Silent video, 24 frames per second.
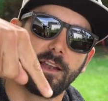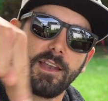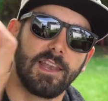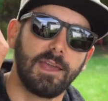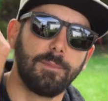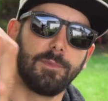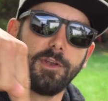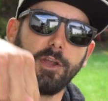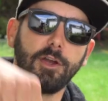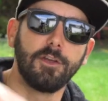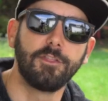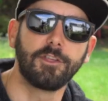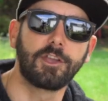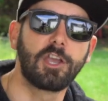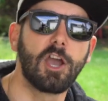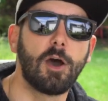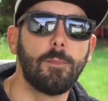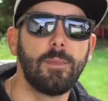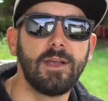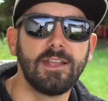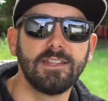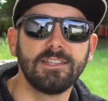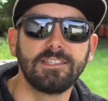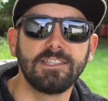Let me know in the
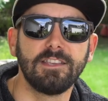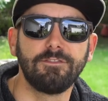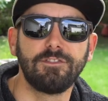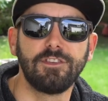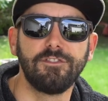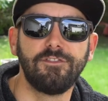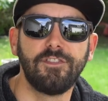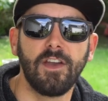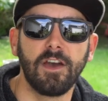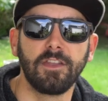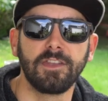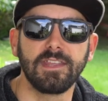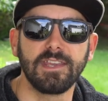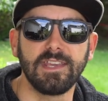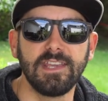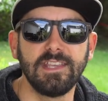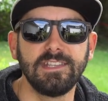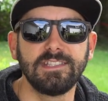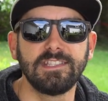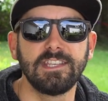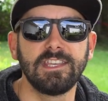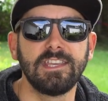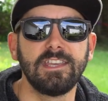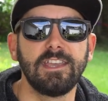comments if you found it
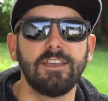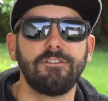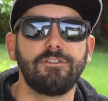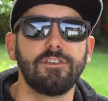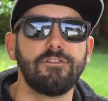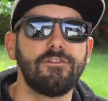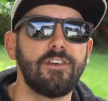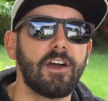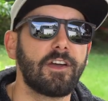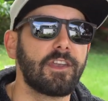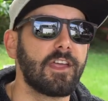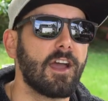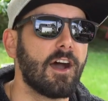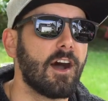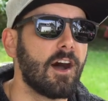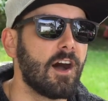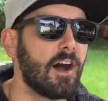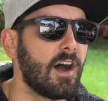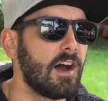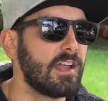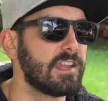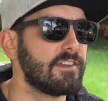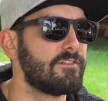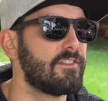easy, if you found it
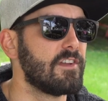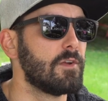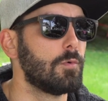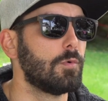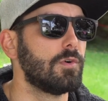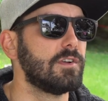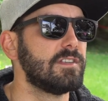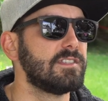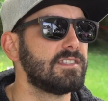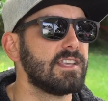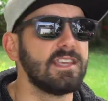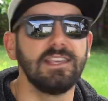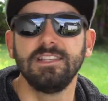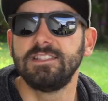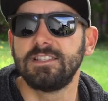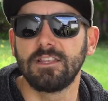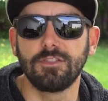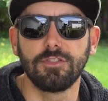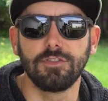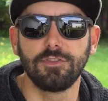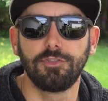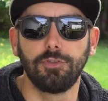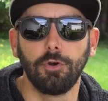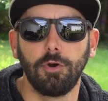hard, if it was easier
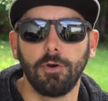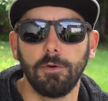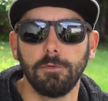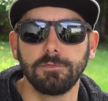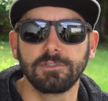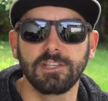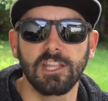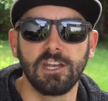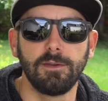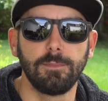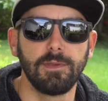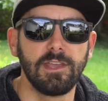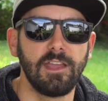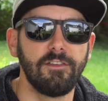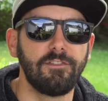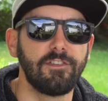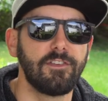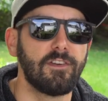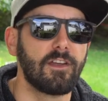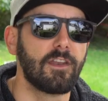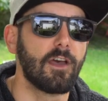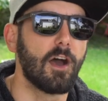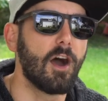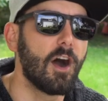than you thought it was gonna be, if you
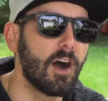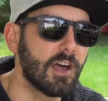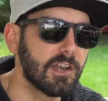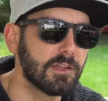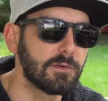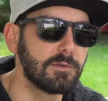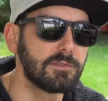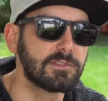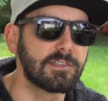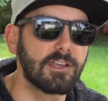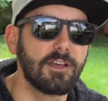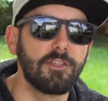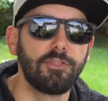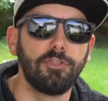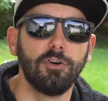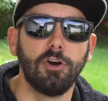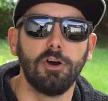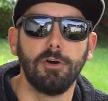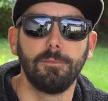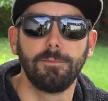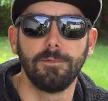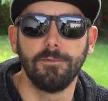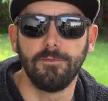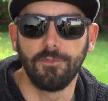found it harder than you
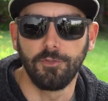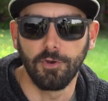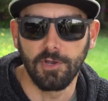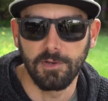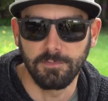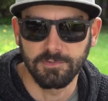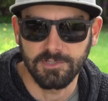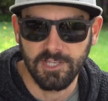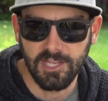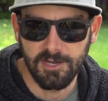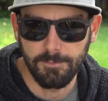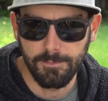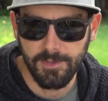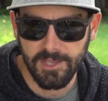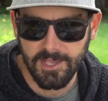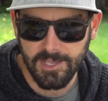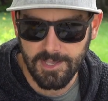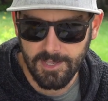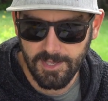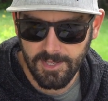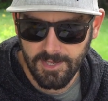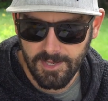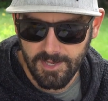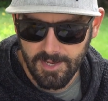thought it was gonna
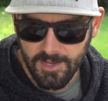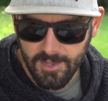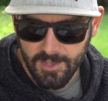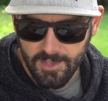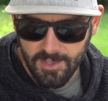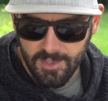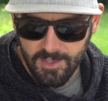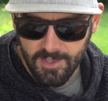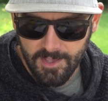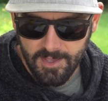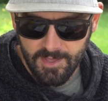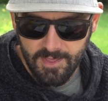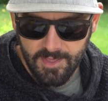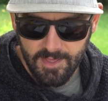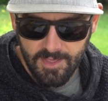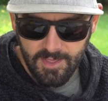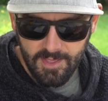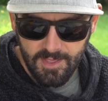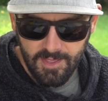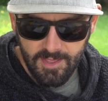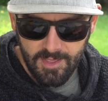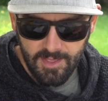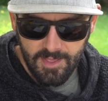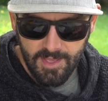be.
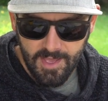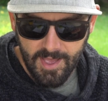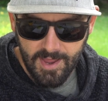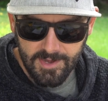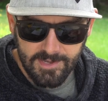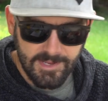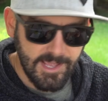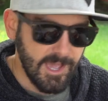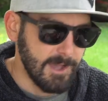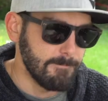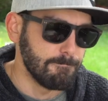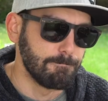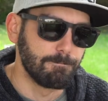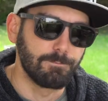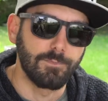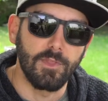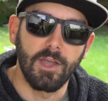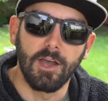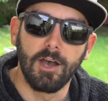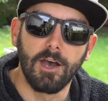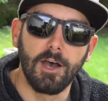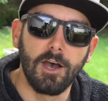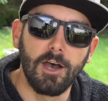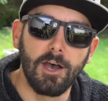And yeah.
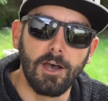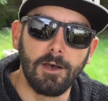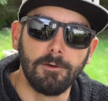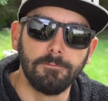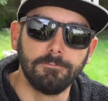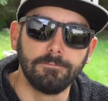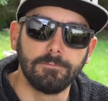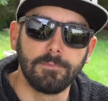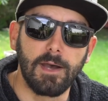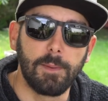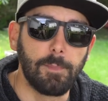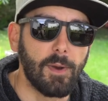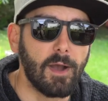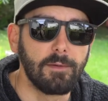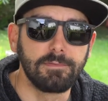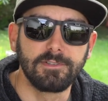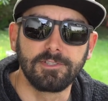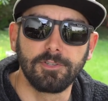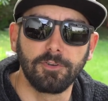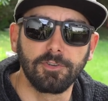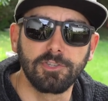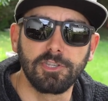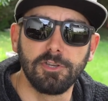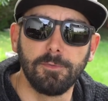I'm hyped to
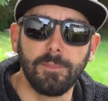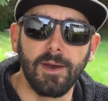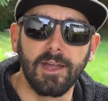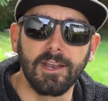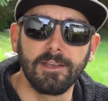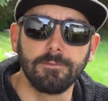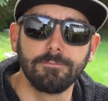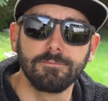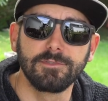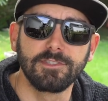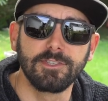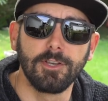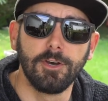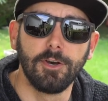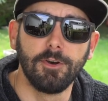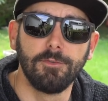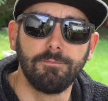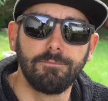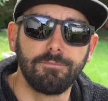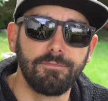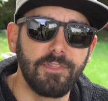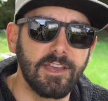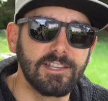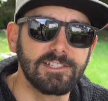talk to you about it. So
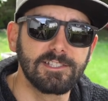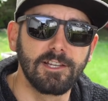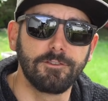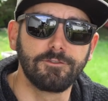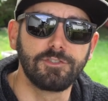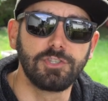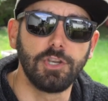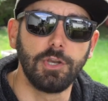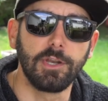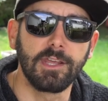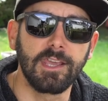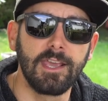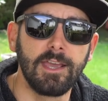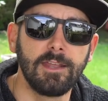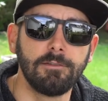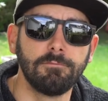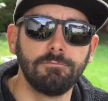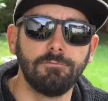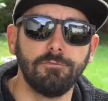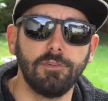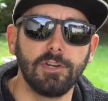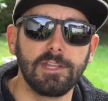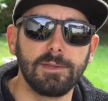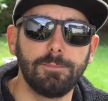thanks a lot for tuning in.
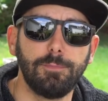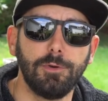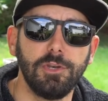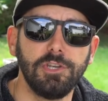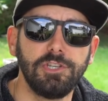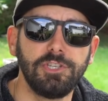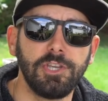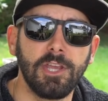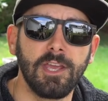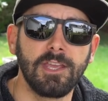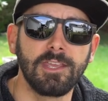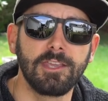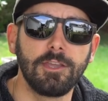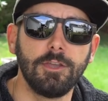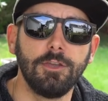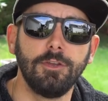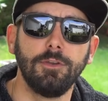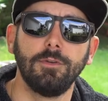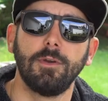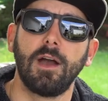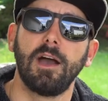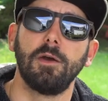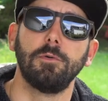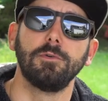Really appreciate
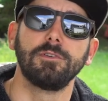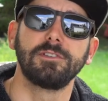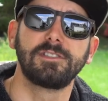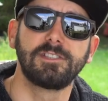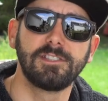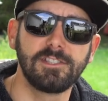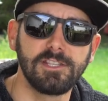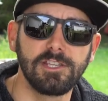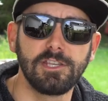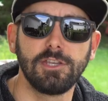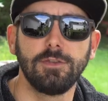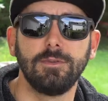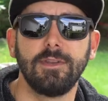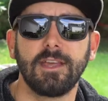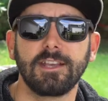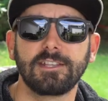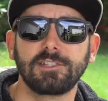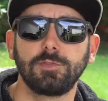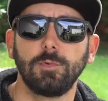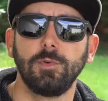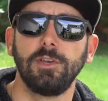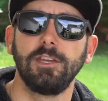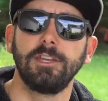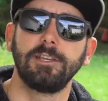you. I will see you
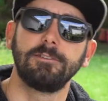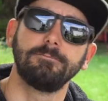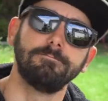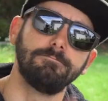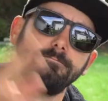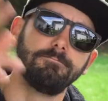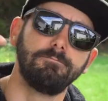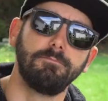next week.